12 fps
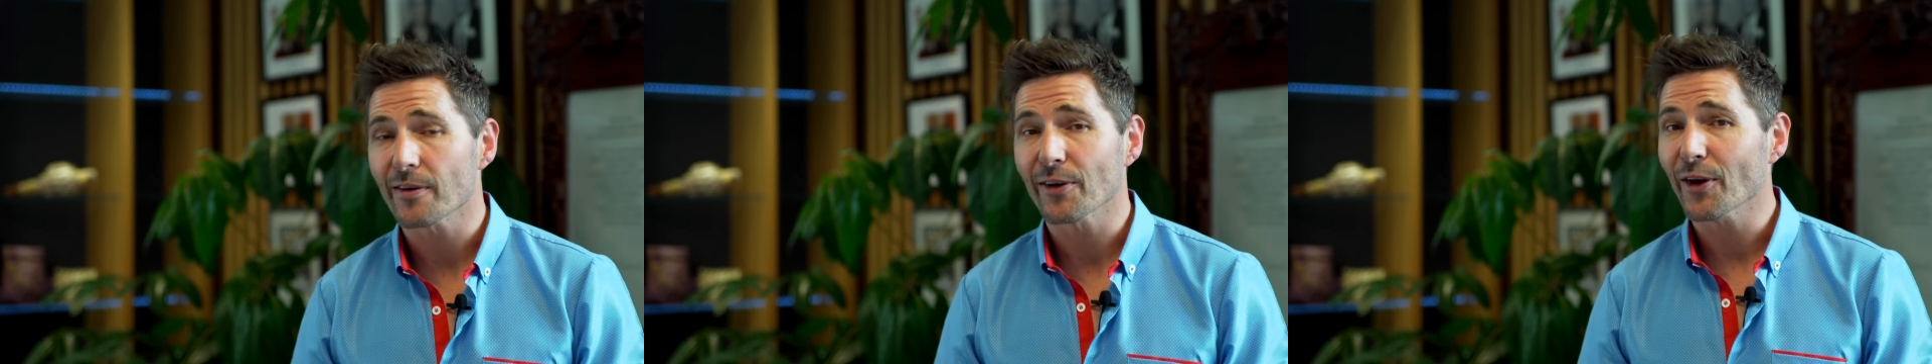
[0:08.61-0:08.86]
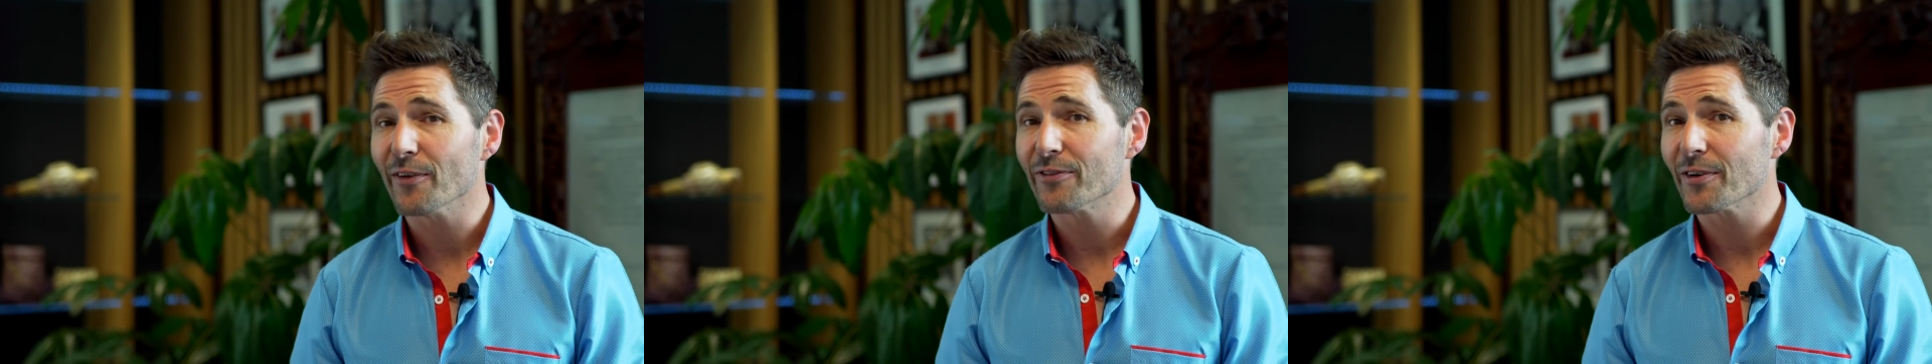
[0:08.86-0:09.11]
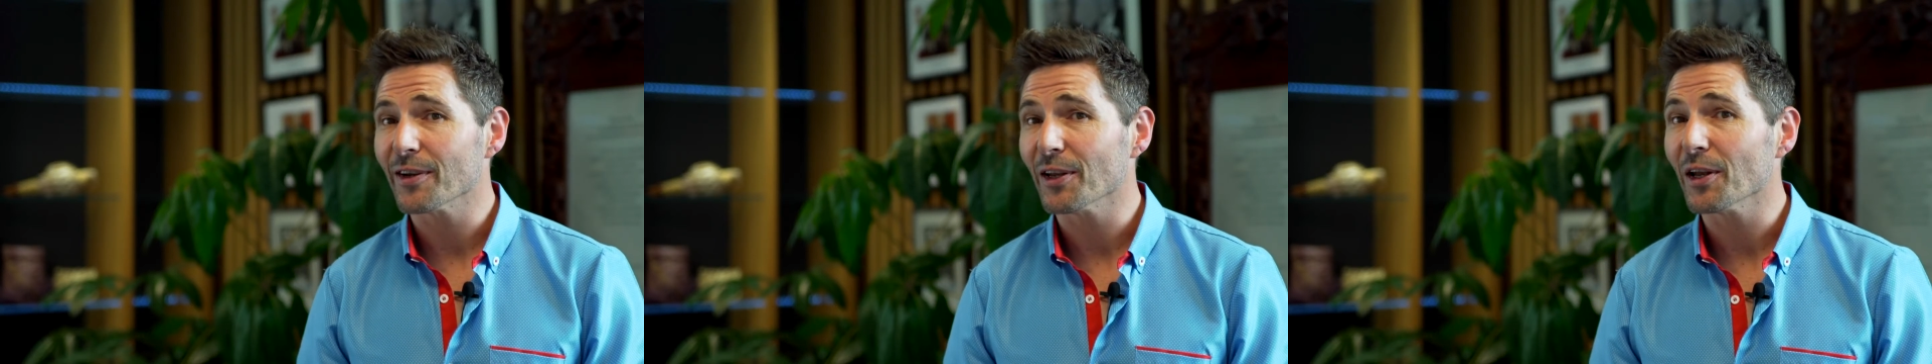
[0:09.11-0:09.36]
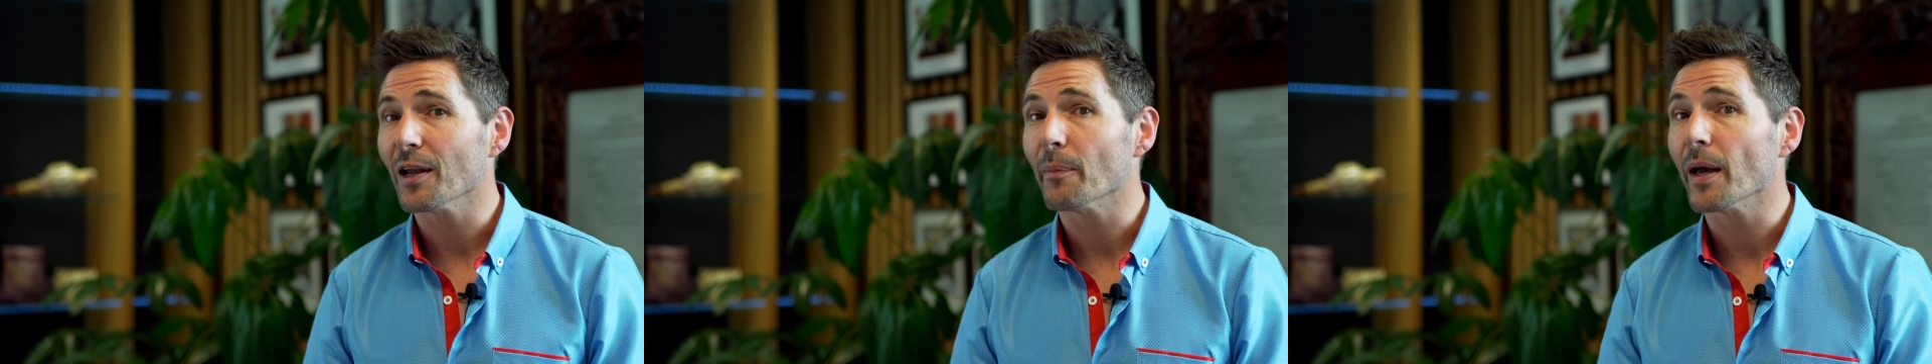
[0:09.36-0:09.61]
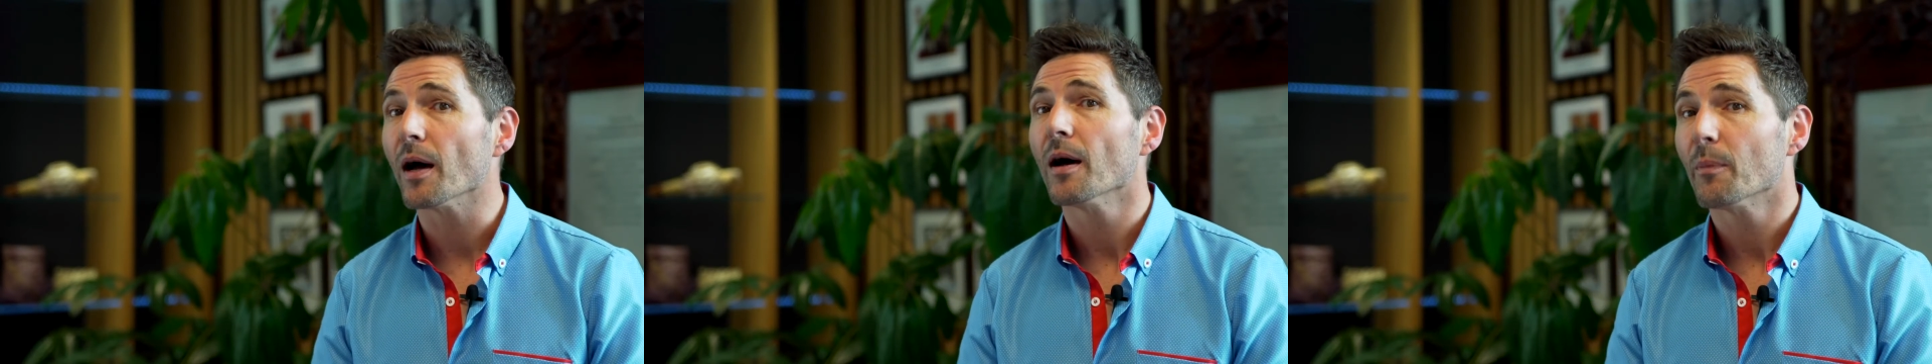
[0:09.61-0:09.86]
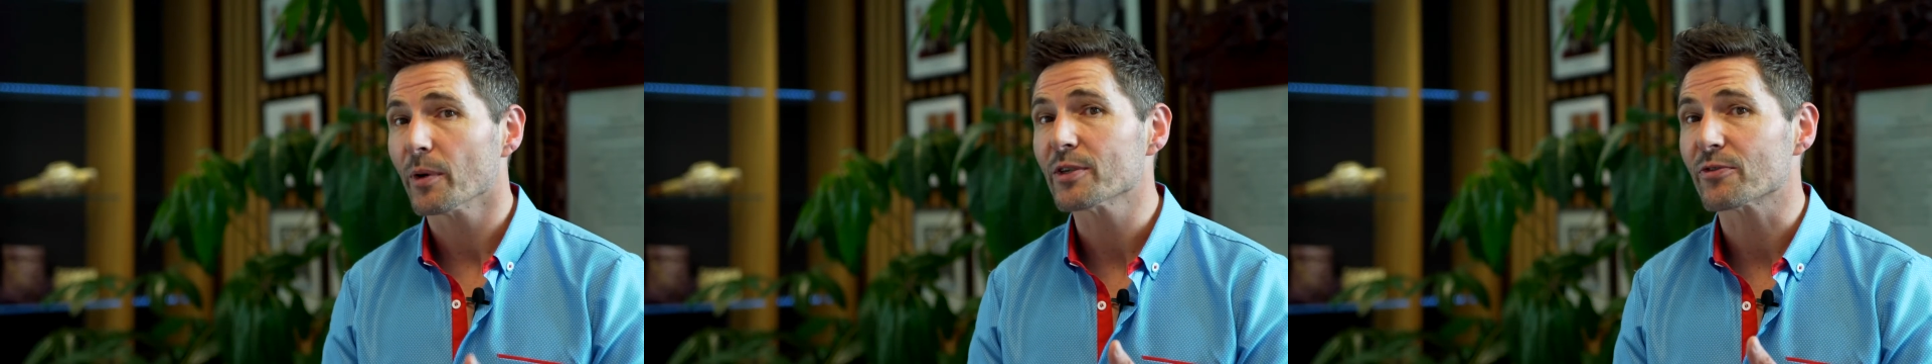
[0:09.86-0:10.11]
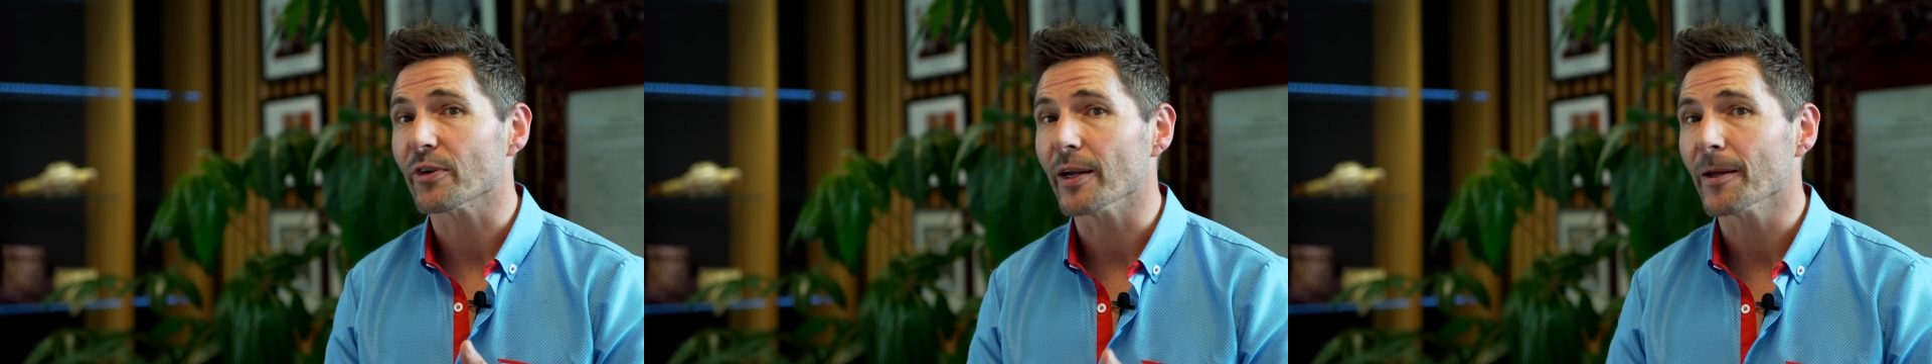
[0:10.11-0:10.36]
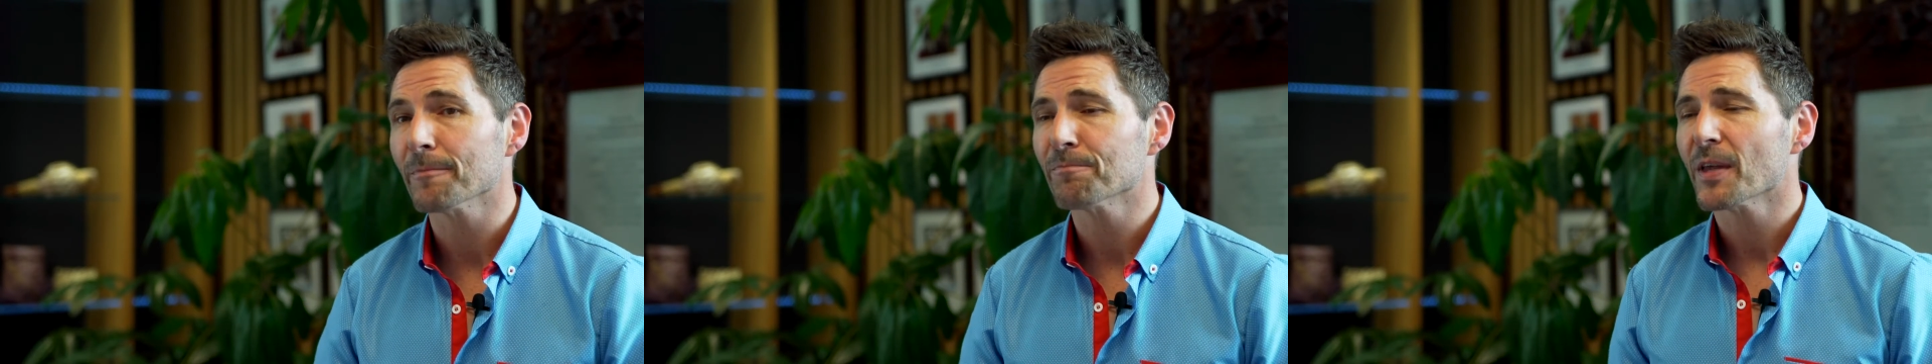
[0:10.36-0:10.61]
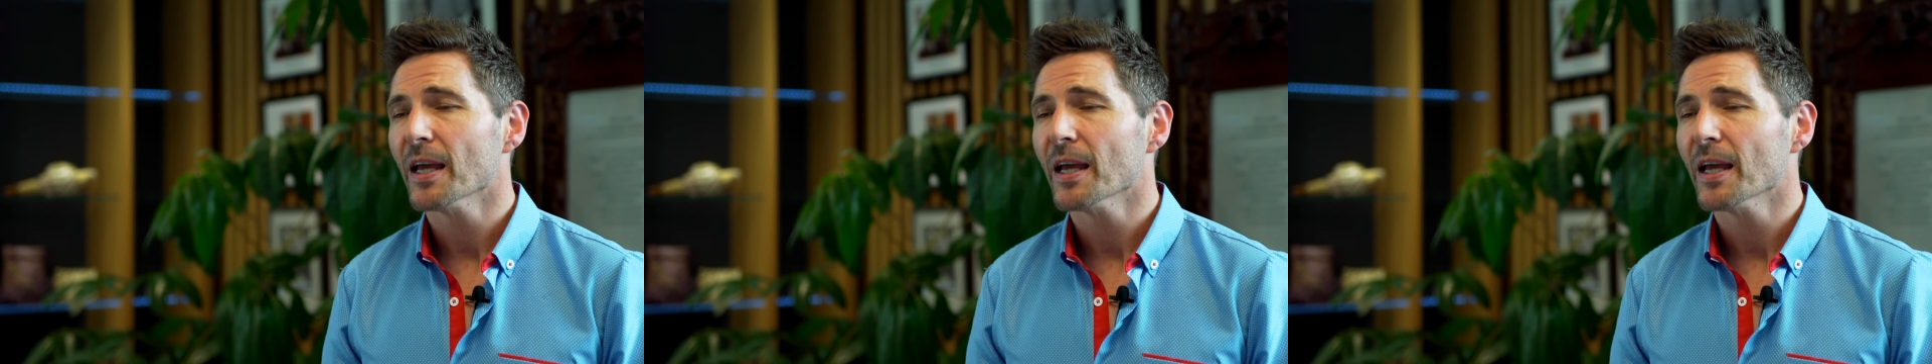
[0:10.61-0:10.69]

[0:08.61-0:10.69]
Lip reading: I know very little about breastfeeding